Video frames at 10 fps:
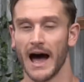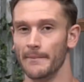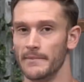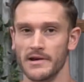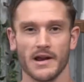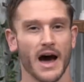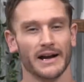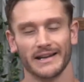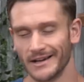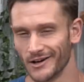I'm
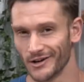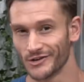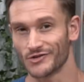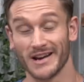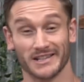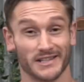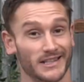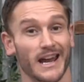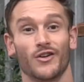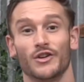not here to try to
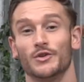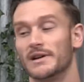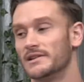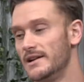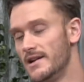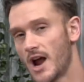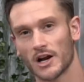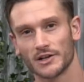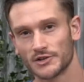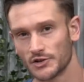scare you into
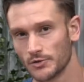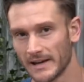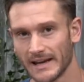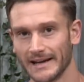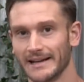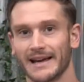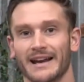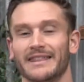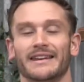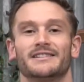not consuming any
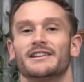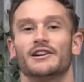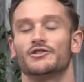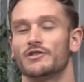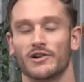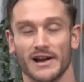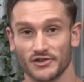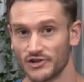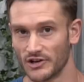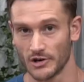kind of things that are going to trigger
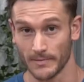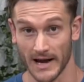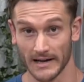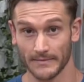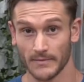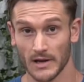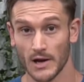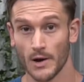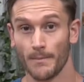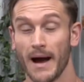estrogen in your body.
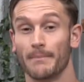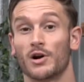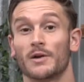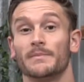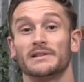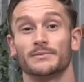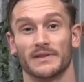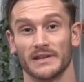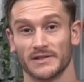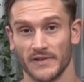My purpose
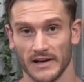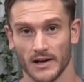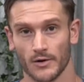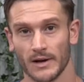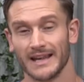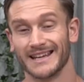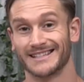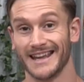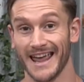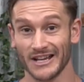with this video
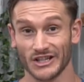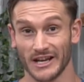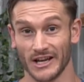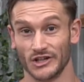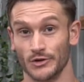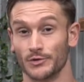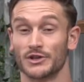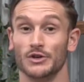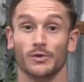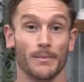is to educate you
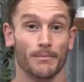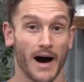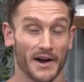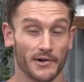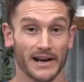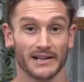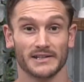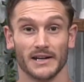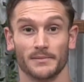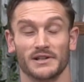so you can moderate
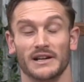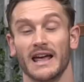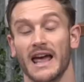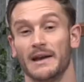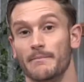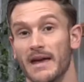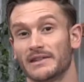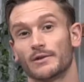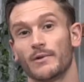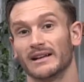consumption and
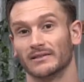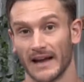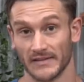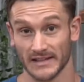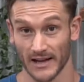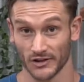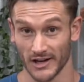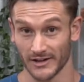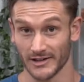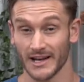make the right lifestyle
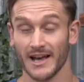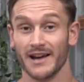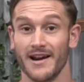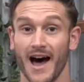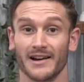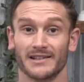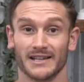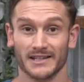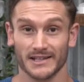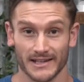changes, not
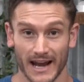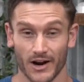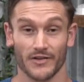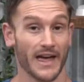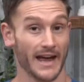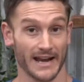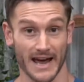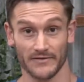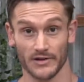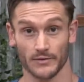to scare the heck out of